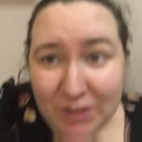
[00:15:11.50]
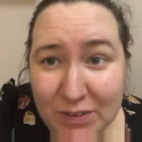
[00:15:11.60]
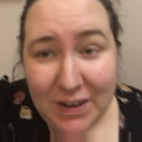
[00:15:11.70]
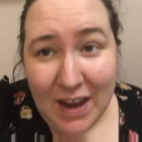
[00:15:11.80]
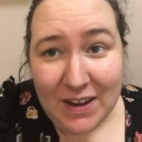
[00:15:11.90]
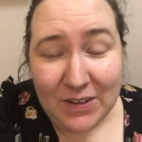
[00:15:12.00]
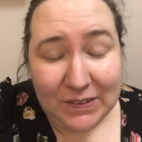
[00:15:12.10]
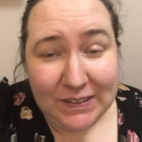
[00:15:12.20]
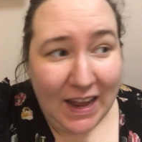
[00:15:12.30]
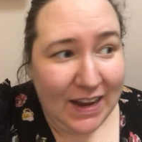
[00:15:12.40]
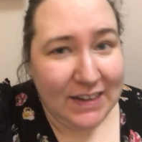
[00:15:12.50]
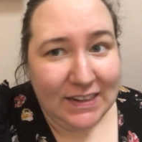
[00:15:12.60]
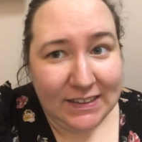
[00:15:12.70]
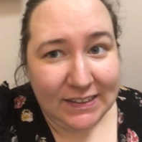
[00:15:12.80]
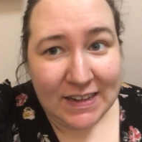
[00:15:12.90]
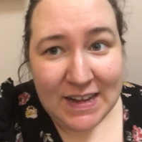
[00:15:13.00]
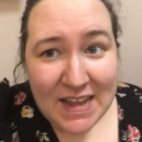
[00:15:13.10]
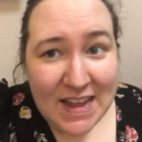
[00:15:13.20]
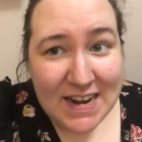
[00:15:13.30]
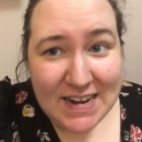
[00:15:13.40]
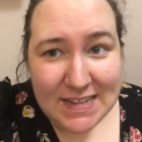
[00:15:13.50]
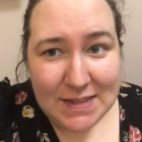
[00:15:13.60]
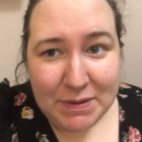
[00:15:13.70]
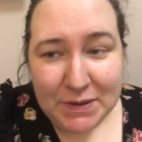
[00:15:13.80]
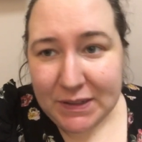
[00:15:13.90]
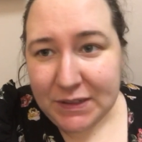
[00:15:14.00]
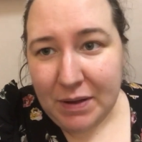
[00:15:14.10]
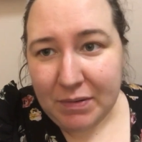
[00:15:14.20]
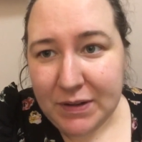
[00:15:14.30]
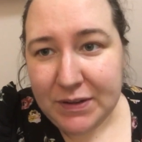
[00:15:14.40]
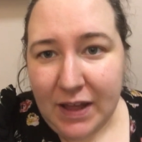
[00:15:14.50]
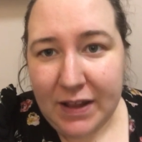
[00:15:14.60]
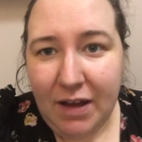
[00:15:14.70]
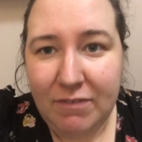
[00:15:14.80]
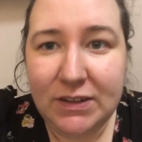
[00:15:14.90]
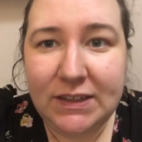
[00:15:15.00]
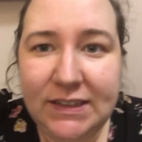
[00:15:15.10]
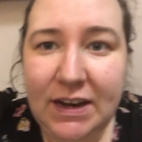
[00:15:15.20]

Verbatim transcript: I've not done any all day and it needs needs to be done so I'm going to do that now. I've just